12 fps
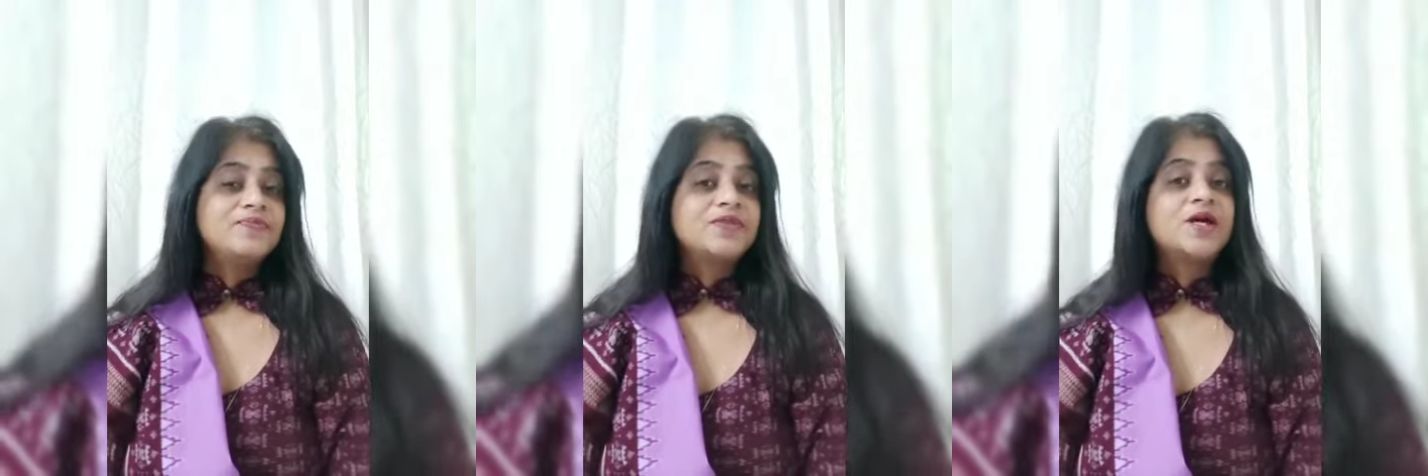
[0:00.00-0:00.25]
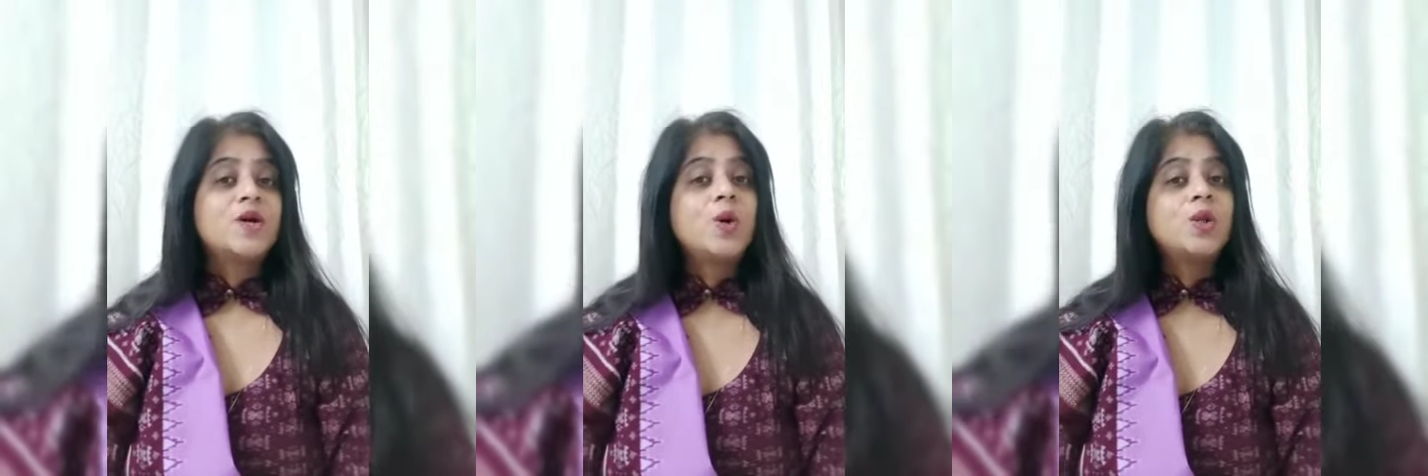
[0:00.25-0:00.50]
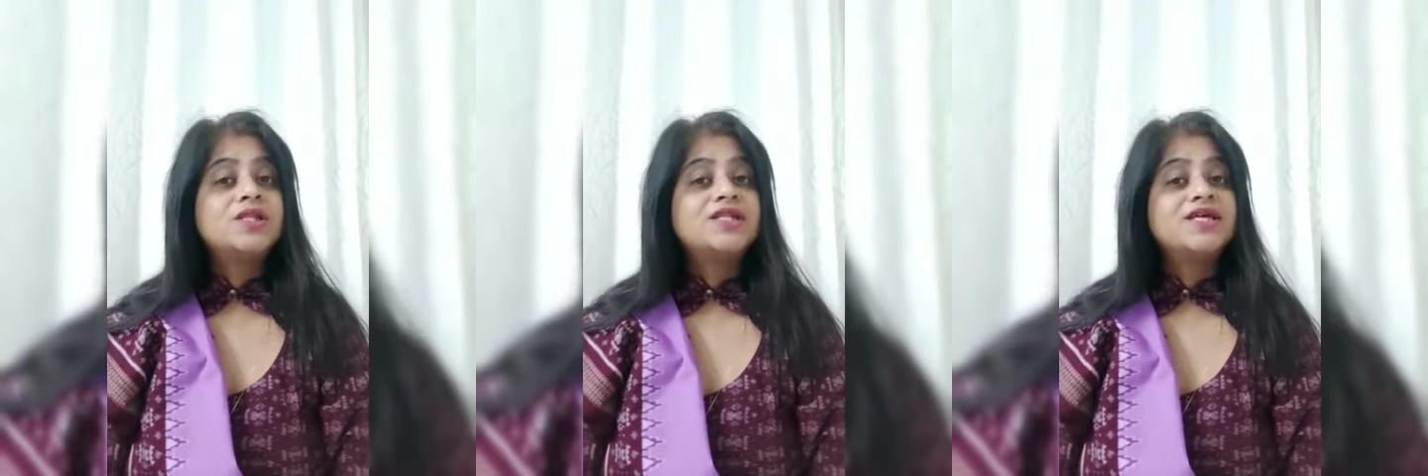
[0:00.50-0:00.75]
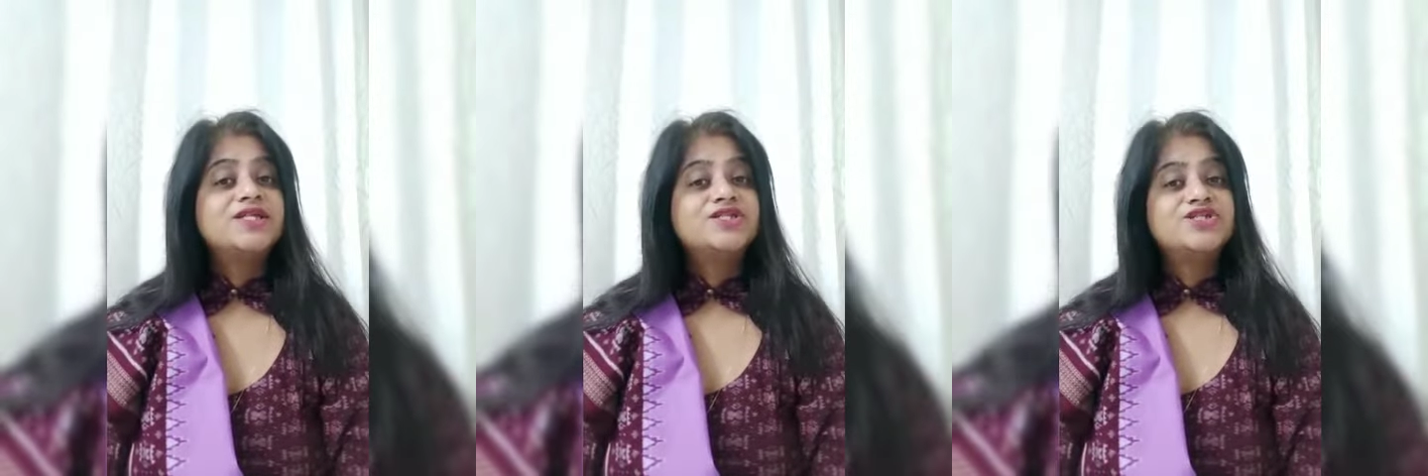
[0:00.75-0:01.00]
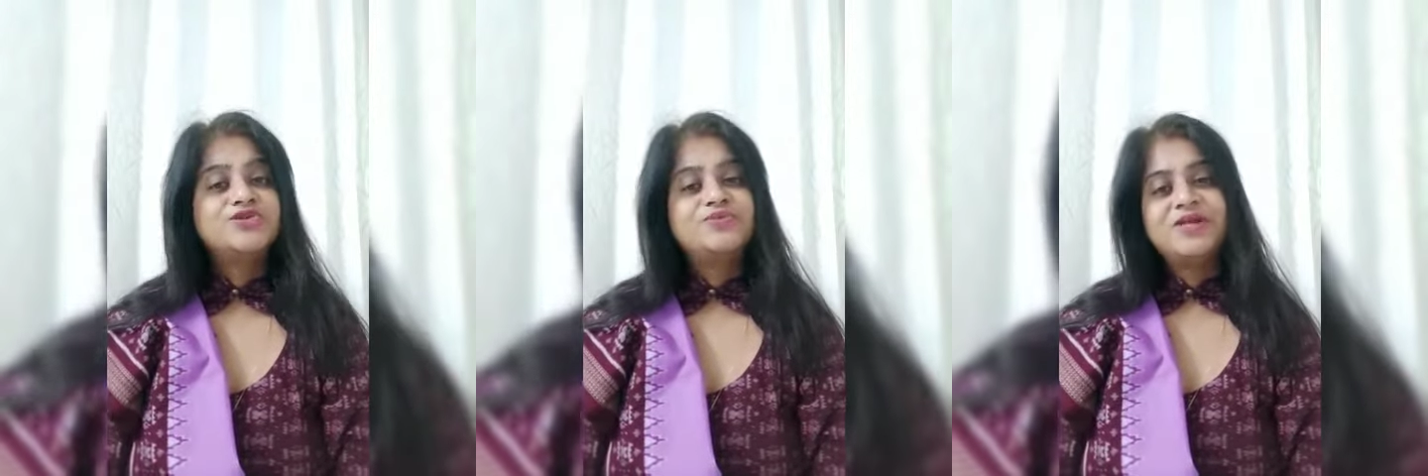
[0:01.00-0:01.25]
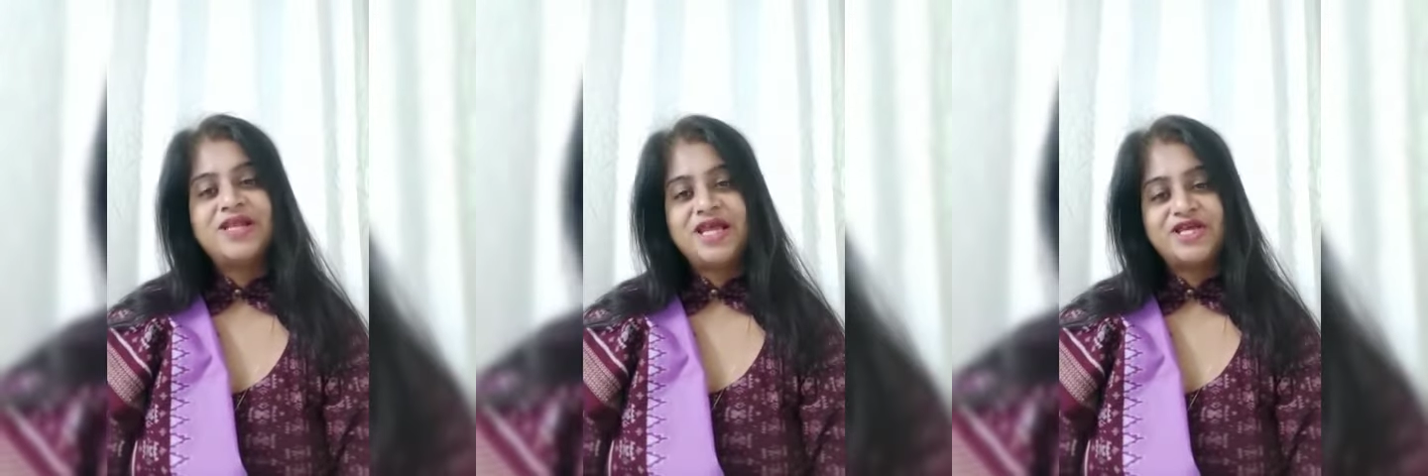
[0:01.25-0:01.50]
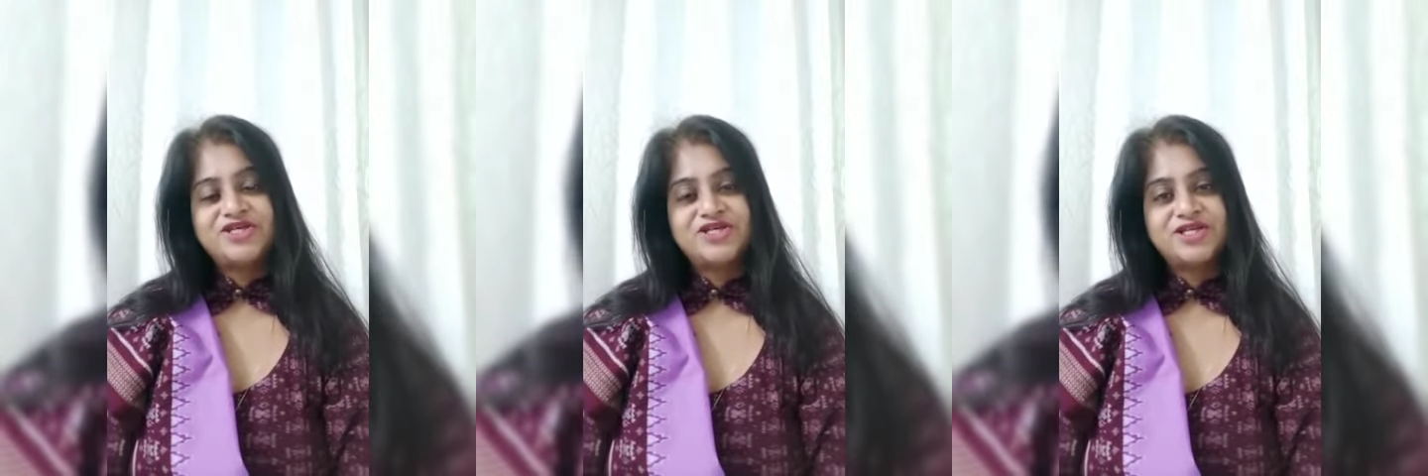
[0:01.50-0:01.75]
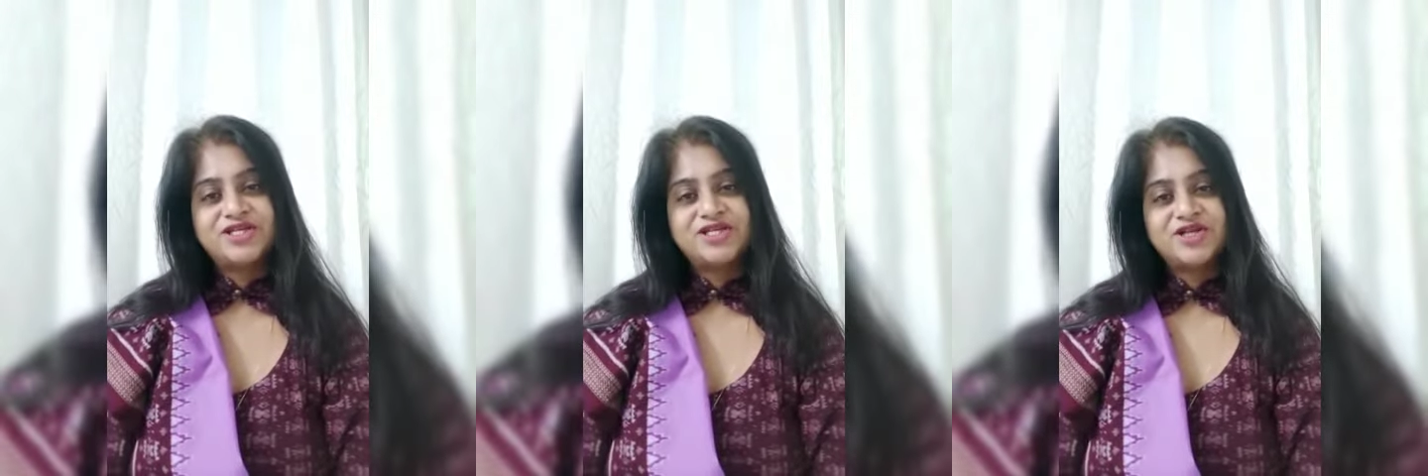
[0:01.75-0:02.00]
the golden
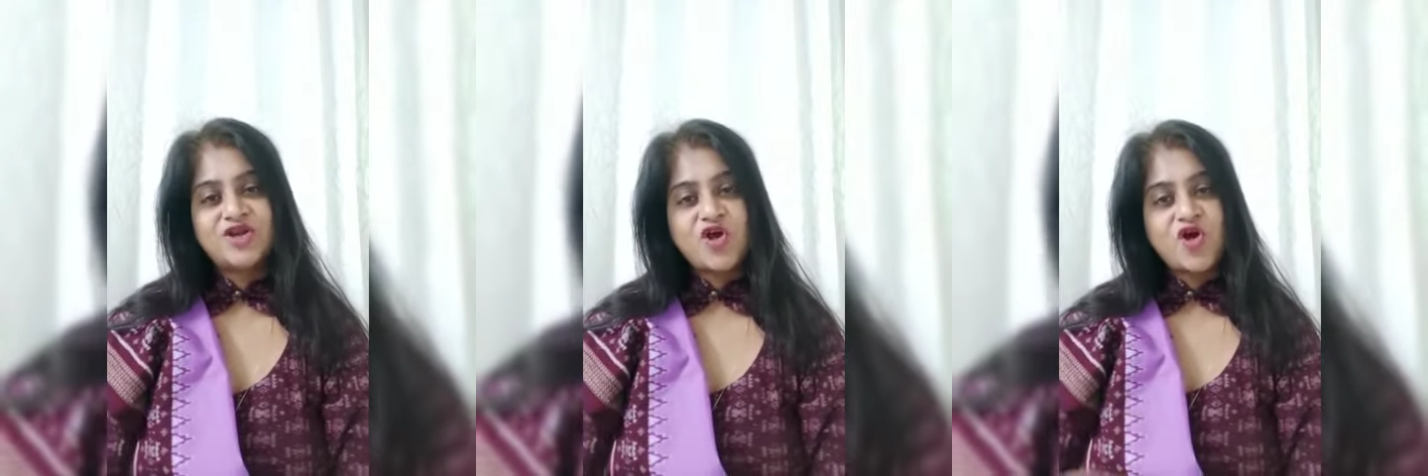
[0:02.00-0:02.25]
jubilation